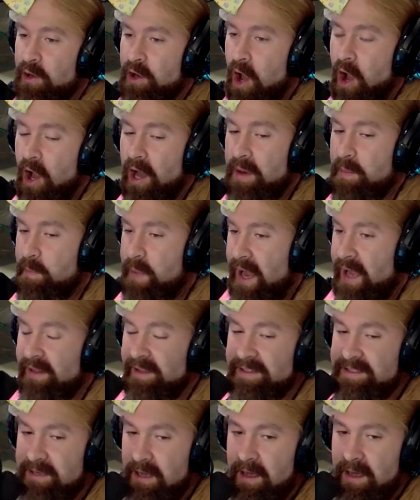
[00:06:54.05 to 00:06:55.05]
on
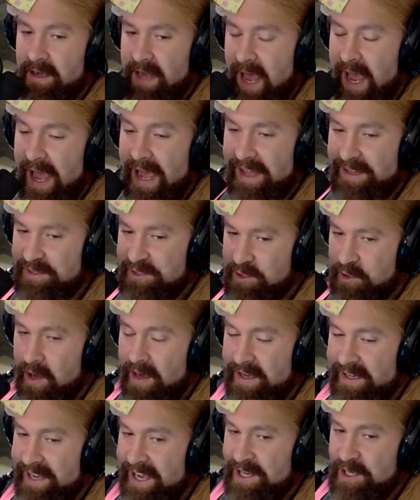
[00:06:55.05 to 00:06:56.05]
Peloton ads
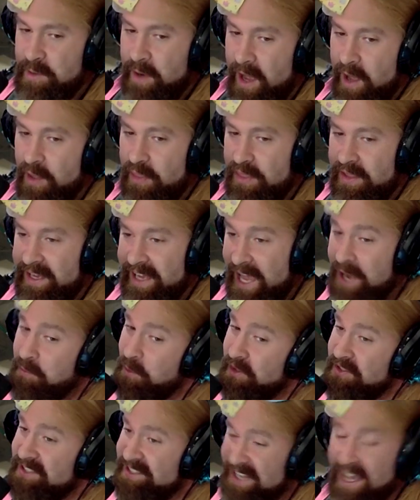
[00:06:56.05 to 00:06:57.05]
trying to get you healthy, and
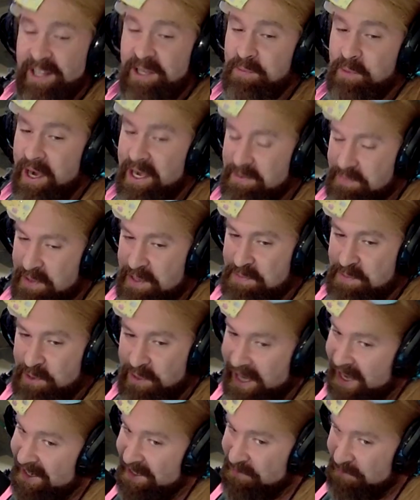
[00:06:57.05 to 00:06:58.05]
we'll celebrate people
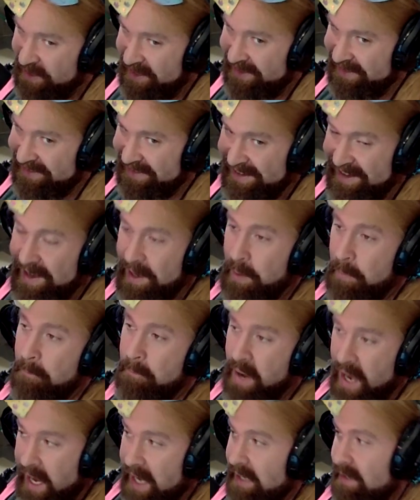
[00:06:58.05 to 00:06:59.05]
gaining weight,
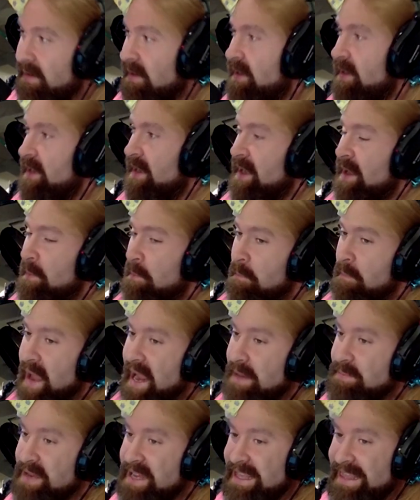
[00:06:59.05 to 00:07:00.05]
but.
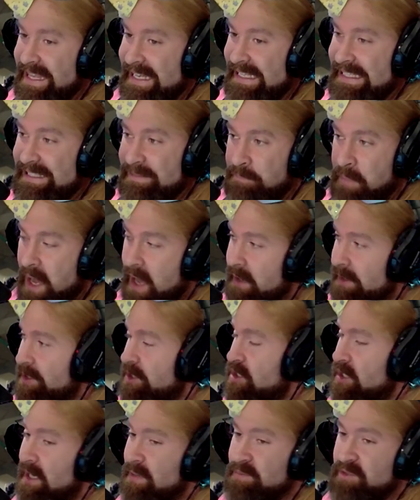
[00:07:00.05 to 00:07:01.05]
Maybe this body
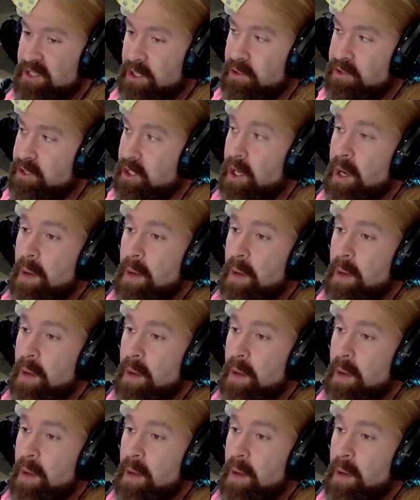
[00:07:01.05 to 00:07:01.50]
shape suits her,